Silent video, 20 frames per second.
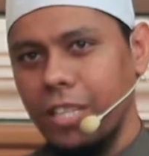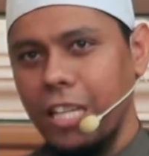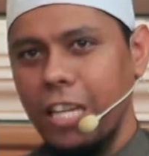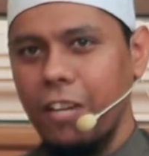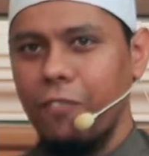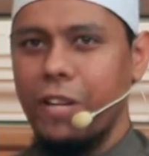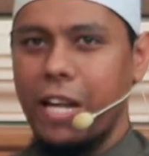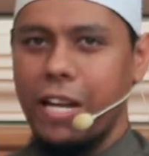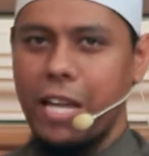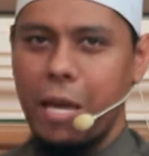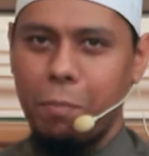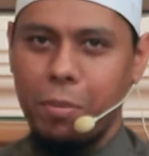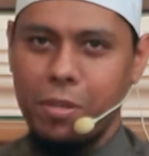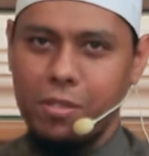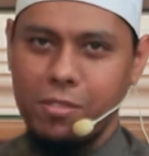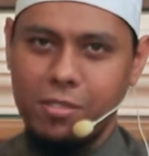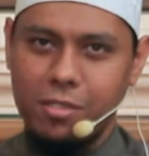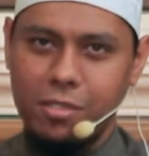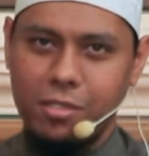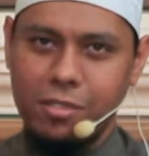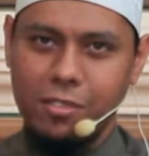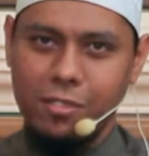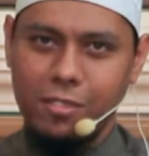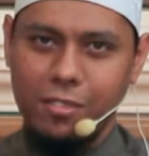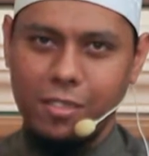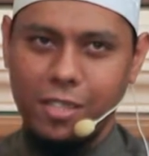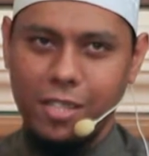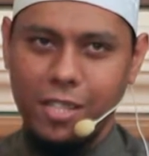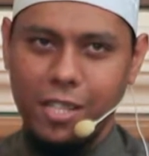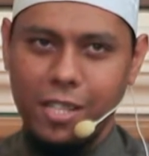If that happens,
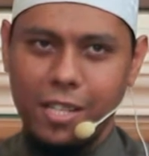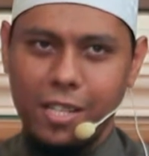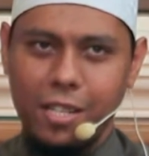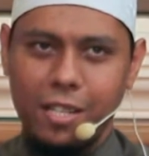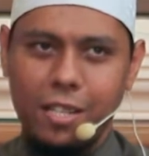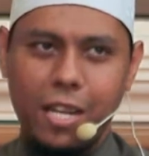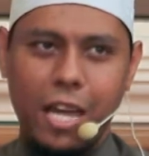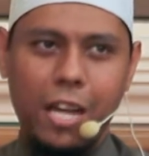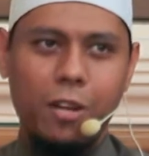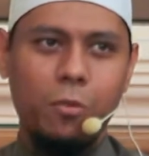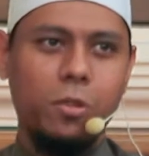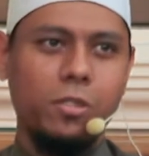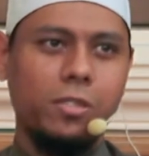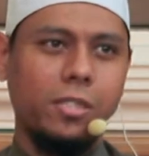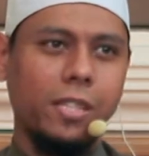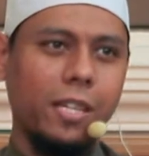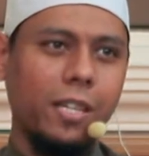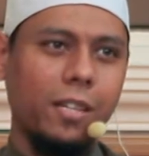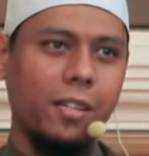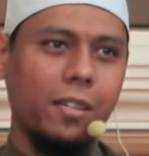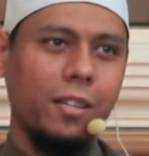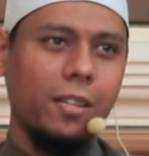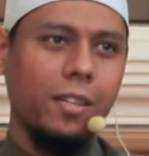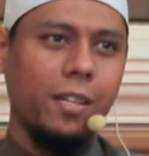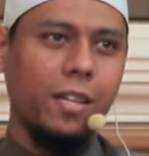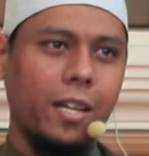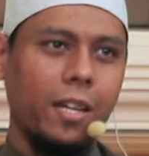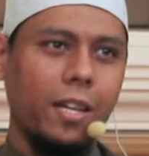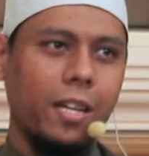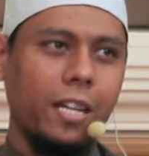then we say
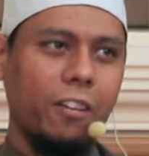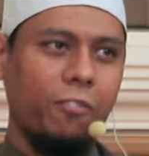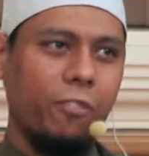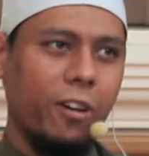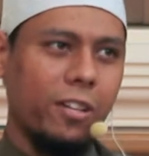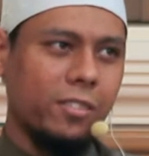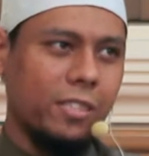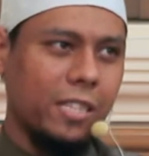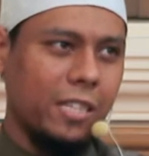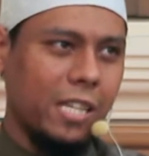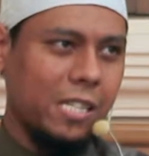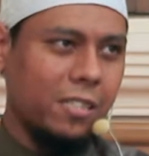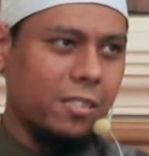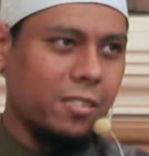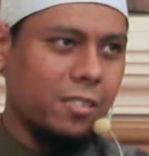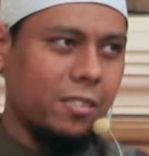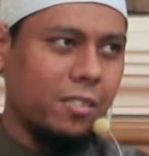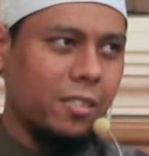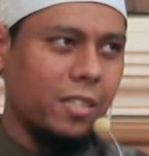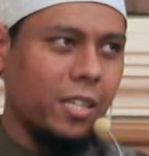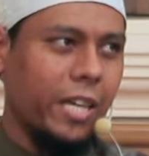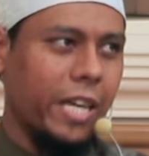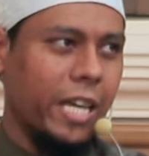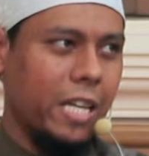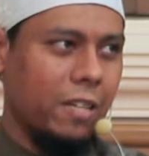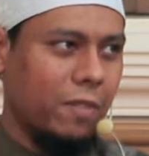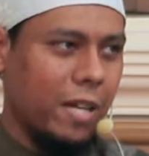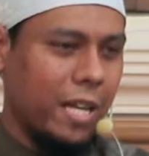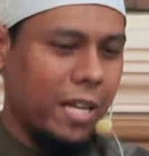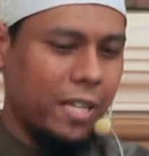the fasting is
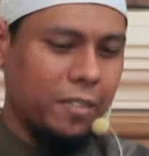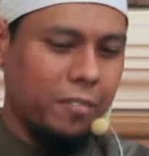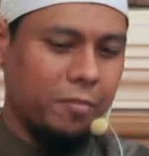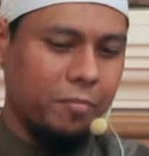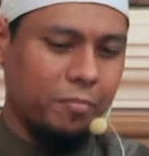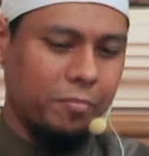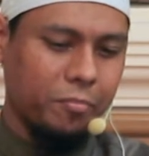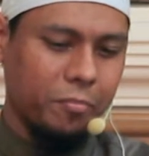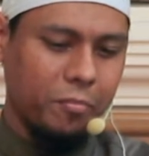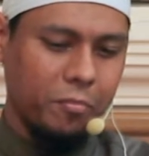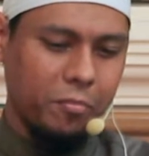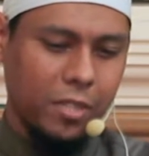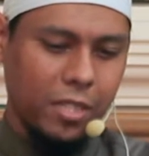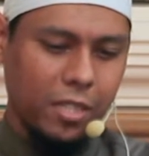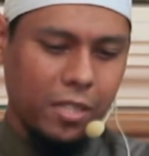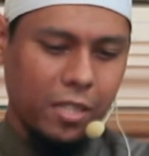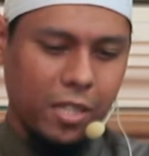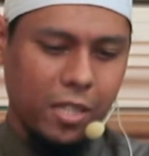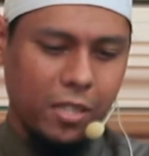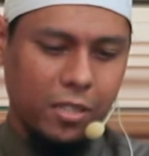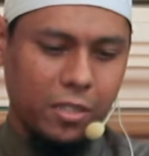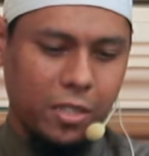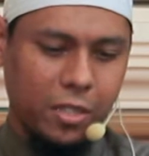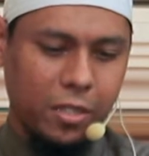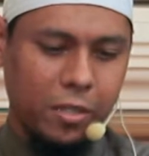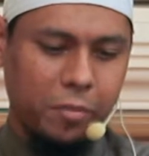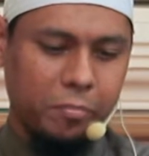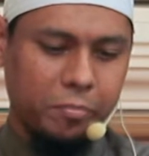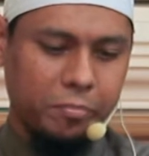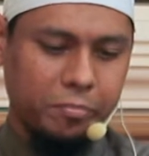invalid.
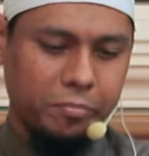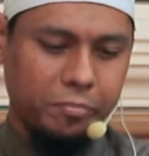Taib.